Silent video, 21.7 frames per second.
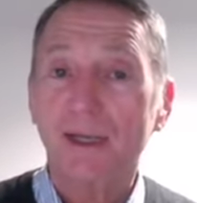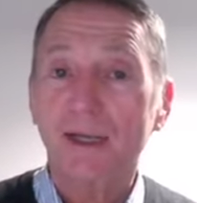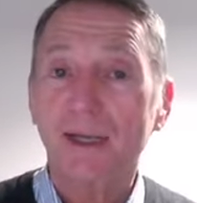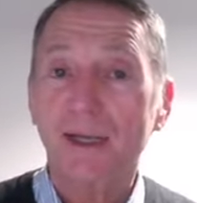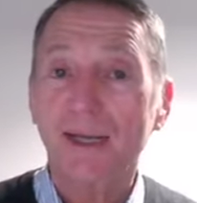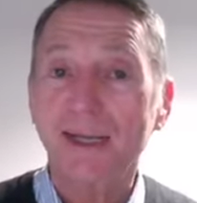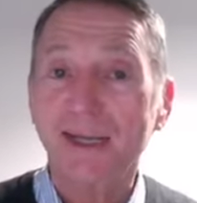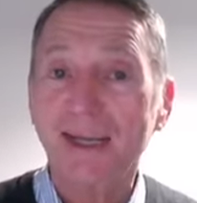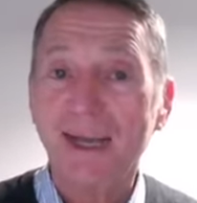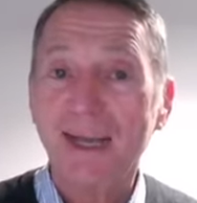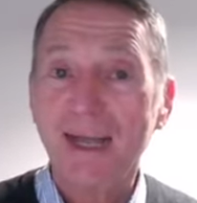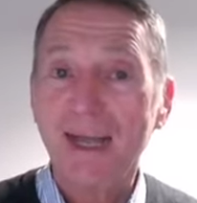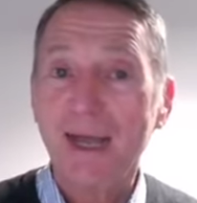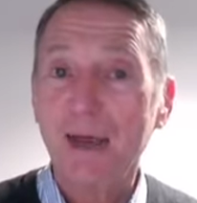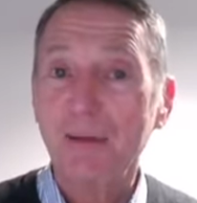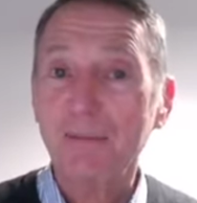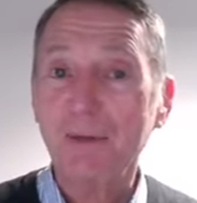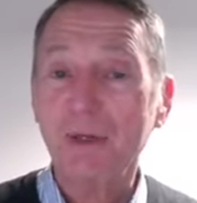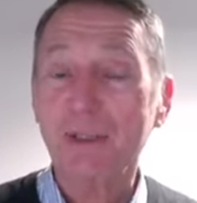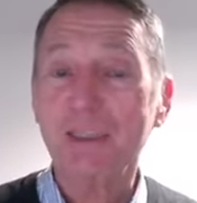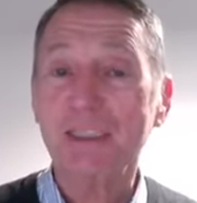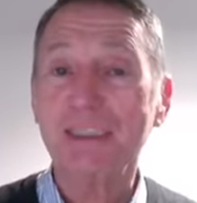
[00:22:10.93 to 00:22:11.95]
I'm
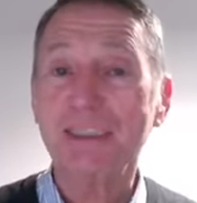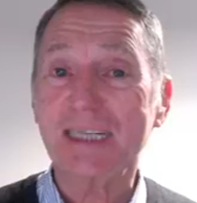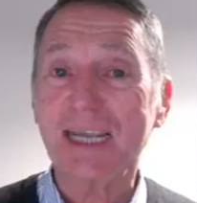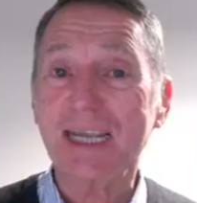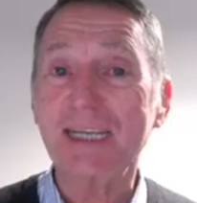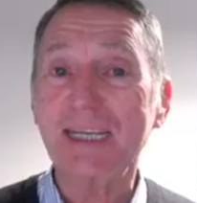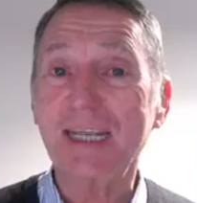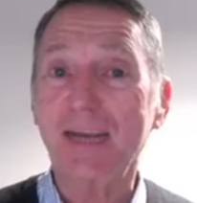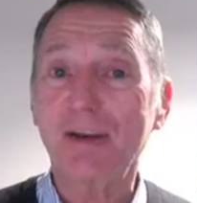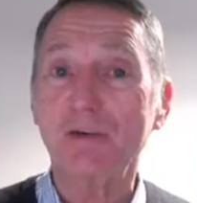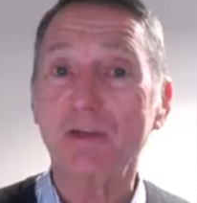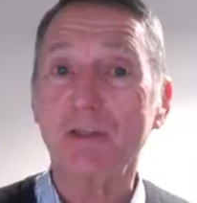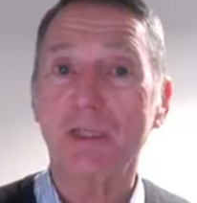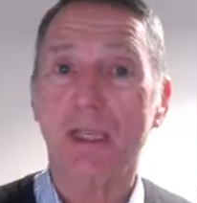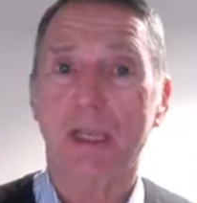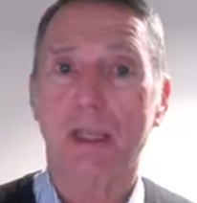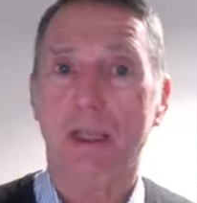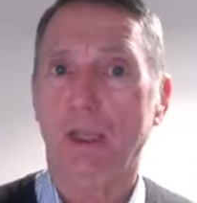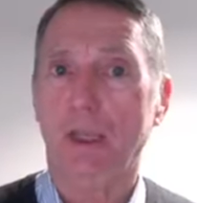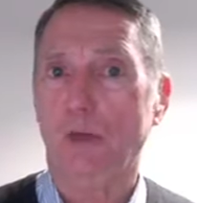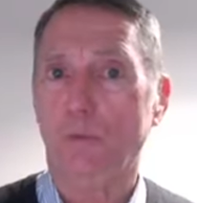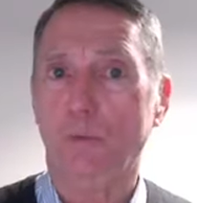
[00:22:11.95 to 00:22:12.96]
not going to stand here and
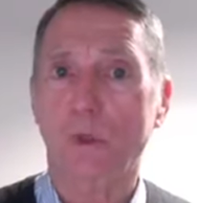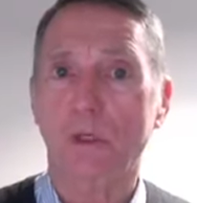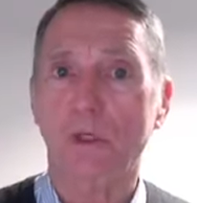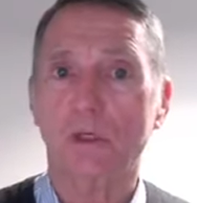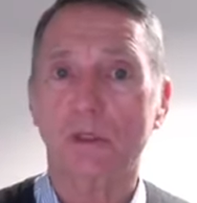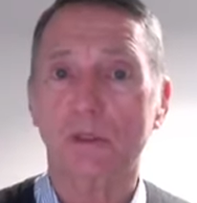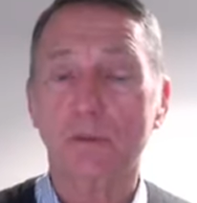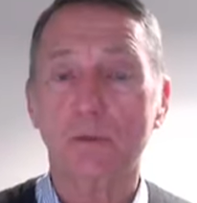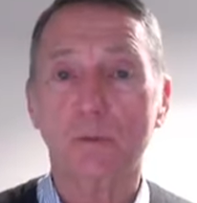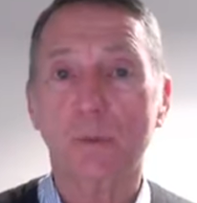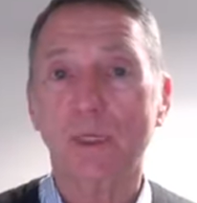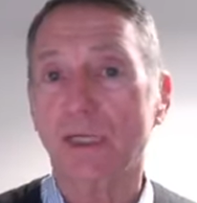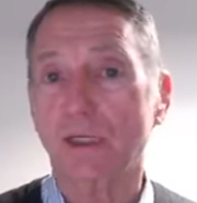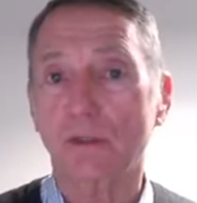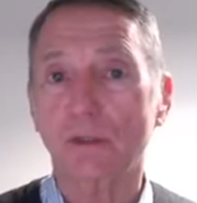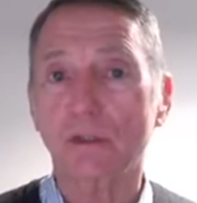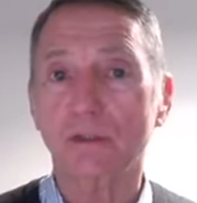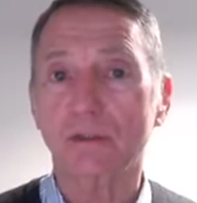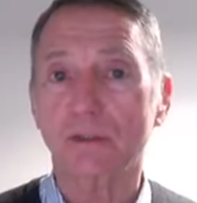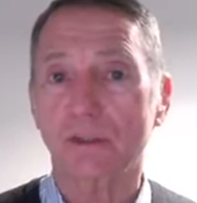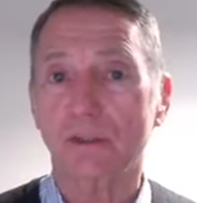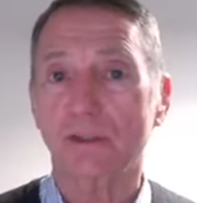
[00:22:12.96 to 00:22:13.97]
say it works when it
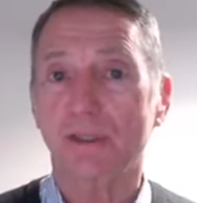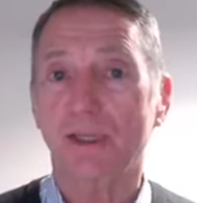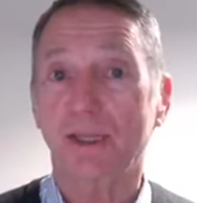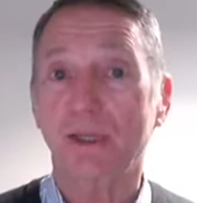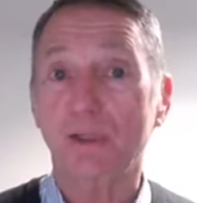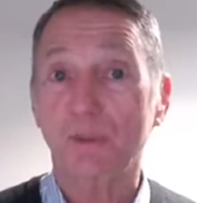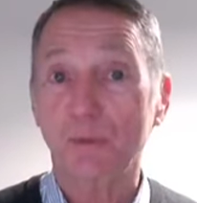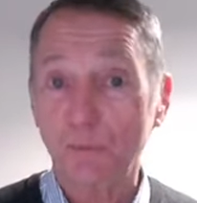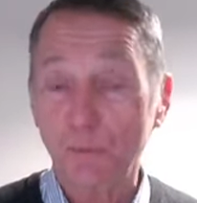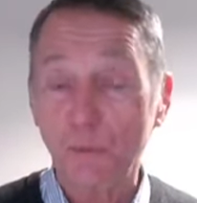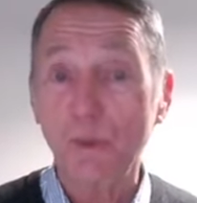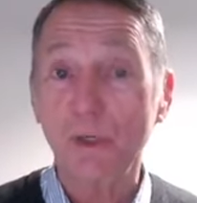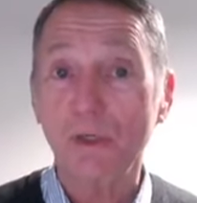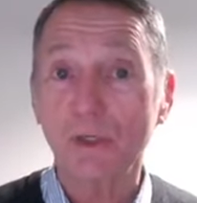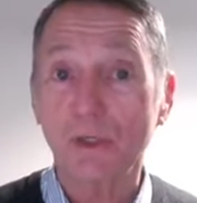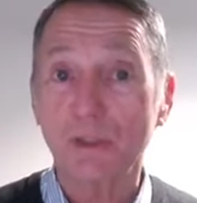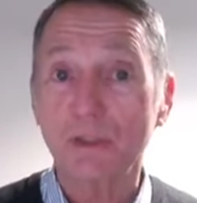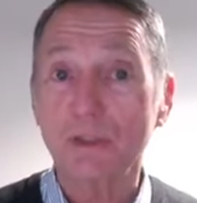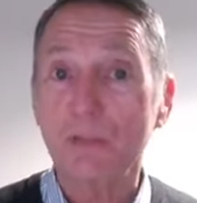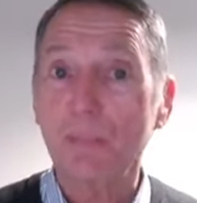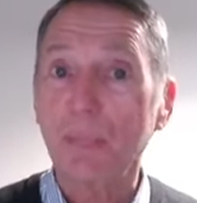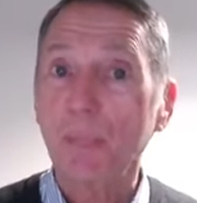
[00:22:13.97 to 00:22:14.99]
doesn't. It
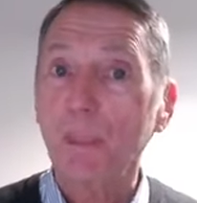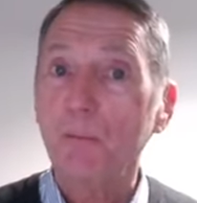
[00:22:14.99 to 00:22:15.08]
works.